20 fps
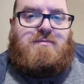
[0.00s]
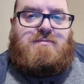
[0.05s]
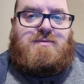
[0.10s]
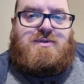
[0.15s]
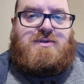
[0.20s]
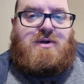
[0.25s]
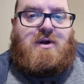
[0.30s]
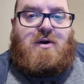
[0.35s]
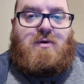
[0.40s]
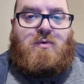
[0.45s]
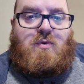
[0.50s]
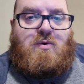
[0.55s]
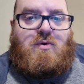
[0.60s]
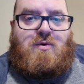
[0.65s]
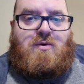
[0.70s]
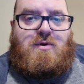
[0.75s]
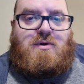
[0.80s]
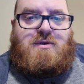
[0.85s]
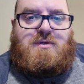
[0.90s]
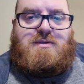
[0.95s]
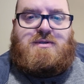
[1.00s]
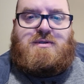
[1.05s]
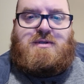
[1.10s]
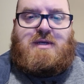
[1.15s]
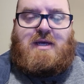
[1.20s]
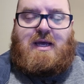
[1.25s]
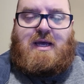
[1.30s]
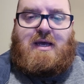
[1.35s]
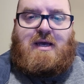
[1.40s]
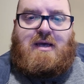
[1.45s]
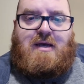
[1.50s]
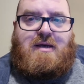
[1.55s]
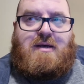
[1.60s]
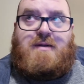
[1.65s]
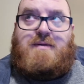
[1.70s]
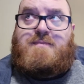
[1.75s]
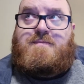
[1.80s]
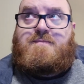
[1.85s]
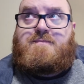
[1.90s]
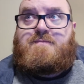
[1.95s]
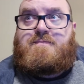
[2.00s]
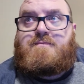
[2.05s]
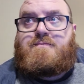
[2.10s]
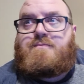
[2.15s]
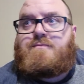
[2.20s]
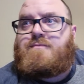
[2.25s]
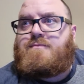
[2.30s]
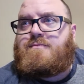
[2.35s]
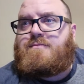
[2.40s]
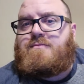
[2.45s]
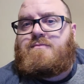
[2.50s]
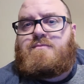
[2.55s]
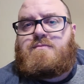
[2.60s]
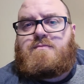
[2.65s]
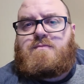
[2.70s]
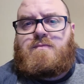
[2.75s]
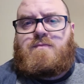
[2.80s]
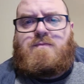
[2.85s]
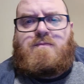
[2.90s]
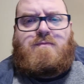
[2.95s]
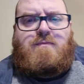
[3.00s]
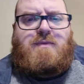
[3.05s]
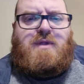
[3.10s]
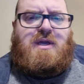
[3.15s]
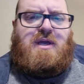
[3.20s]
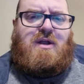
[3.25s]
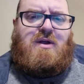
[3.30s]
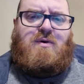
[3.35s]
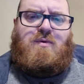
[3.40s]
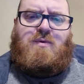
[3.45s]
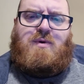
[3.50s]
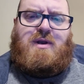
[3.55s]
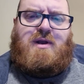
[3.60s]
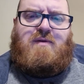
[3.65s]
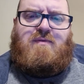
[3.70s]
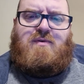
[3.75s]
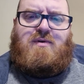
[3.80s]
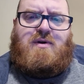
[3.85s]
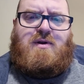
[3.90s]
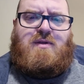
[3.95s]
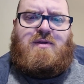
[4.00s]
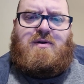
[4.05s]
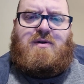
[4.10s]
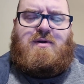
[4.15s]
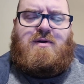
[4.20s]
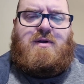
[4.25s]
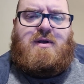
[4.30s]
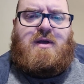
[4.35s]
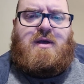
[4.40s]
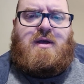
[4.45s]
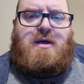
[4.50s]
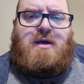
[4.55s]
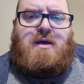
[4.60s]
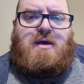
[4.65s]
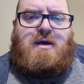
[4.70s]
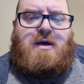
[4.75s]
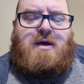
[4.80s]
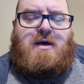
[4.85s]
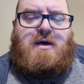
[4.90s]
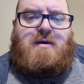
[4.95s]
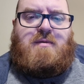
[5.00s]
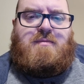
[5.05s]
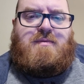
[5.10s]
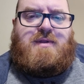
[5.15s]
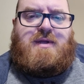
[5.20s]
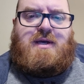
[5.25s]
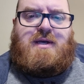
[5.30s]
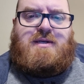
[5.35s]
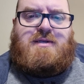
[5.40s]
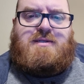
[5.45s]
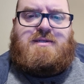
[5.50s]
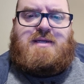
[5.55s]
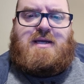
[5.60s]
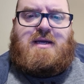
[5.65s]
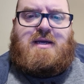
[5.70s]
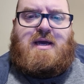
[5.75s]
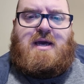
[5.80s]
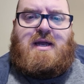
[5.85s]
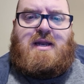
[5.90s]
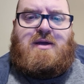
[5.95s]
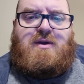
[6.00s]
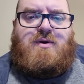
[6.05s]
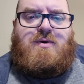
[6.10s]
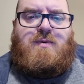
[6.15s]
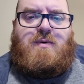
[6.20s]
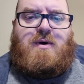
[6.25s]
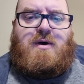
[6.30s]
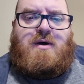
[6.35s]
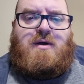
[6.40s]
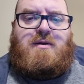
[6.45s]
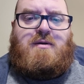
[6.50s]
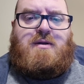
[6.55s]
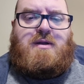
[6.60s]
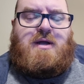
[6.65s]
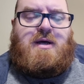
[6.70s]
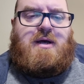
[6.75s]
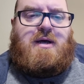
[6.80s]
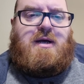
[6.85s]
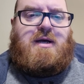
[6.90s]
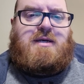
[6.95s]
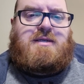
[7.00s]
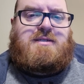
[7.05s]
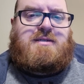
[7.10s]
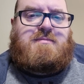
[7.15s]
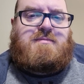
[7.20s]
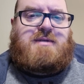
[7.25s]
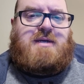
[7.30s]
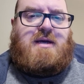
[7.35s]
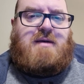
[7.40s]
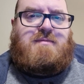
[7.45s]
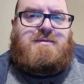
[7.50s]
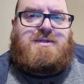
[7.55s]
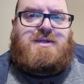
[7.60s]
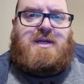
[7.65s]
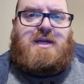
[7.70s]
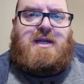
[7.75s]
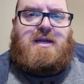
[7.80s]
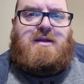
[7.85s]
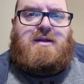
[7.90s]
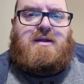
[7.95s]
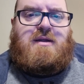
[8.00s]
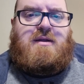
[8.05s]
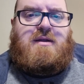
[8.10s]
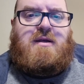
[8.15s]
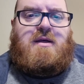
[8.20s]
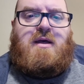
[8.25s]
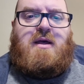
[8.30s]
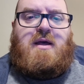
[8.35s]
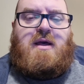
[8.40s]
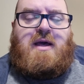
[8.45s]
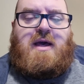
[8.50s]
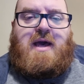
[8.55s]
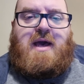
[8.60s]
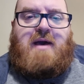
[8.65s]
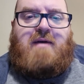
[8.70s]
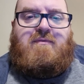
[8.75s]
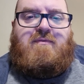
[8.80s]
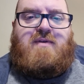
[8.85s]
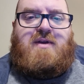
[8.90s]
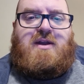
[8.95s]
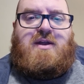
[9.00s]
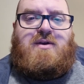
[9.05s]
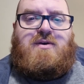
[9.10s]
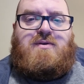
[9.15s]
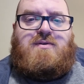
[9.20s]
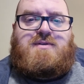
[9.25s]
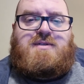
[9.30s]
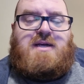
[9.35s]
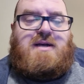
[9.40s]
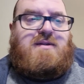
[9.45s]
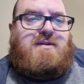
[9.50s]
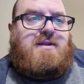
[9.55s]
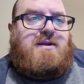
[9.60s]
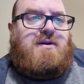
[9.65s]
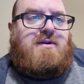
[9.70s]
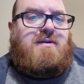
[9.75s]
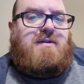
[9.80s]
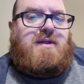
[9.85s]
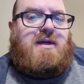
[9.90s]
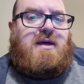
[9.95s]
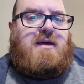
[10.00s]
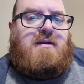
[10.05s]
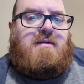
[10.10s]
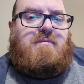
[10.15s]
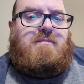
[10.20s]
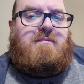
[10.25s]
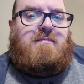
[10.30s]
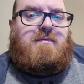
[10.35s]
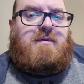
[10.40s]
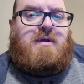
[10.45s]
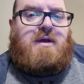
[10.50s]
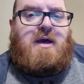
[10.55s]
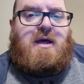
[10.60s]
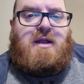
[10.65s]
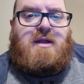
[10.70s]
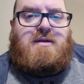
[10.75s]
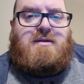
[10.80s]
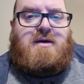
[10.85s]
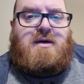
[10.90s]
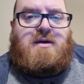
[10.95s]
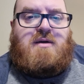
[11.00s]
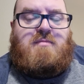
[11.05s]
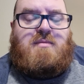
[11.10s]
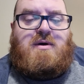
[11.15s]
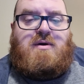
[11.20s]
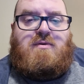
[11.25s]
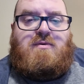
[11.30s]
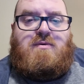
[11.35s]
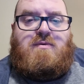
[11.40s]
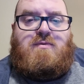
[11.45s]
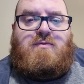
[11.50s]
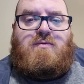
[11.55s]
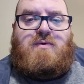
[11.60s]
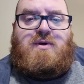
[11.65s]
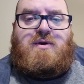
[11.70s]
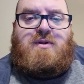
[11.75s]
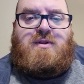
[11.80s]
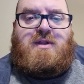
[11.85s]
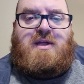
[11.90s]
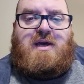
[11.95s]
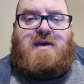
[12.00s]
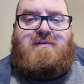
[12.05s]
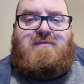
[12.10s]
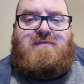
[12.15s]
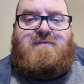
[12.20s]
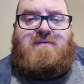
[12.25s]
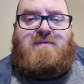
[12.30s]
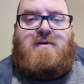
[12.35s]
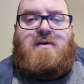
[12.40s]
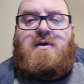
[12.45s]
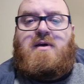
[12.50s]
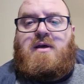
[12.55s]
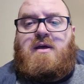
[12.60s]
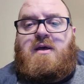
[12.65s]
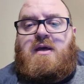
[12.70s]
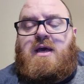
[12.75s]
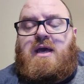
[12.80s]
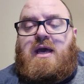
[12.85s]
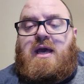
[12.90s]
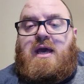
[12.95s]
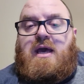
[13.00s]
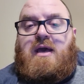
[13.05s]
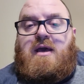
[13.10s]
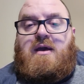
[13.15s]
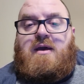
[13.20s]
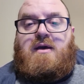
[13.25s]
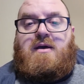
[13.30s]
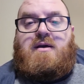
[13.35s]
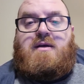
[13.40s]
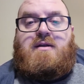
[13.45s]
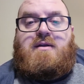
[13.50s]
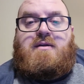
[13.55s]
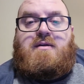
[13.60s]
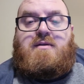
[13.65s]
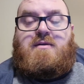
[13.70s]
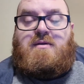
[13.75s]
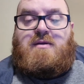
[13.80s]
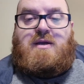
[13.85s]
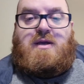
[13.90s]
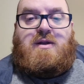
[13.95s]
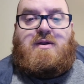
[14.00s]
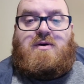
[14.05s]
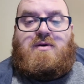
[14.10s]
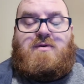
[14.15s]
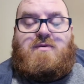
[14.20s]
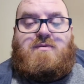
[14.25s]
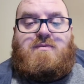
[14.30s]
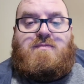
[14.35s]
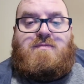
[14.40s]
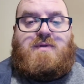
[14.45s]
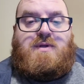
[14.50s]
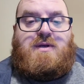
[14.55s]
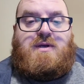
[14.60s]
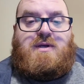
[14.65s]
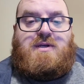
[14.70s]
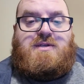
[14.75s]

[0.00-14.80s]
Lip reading: Star Wars and whatever other things that kind of go on. Sometimes you need to have videos out there that kind of talk about real life, and the